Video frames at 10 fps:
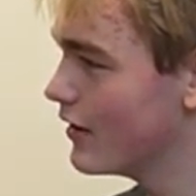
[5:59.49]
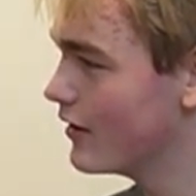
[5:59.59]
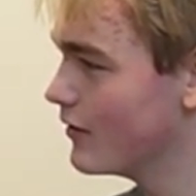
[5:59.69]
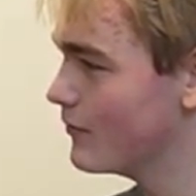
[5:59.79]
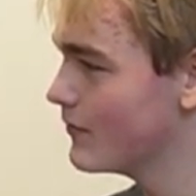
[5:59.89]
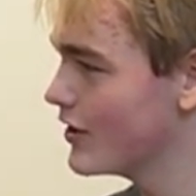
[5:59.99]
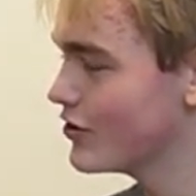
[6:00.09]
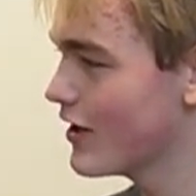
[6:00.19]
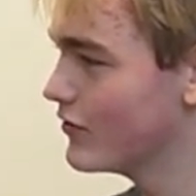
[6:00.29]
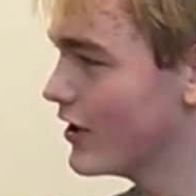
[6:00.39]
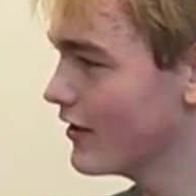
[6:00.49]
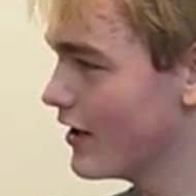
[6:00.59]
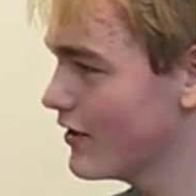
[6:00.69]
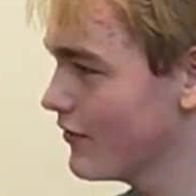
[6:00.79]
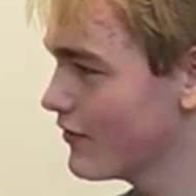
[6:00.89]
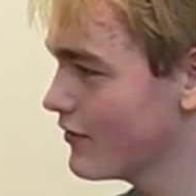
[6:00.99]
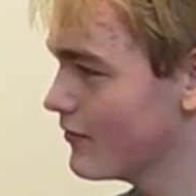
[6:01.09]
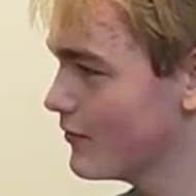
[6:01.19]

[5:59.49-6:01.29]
um, in your everyday life?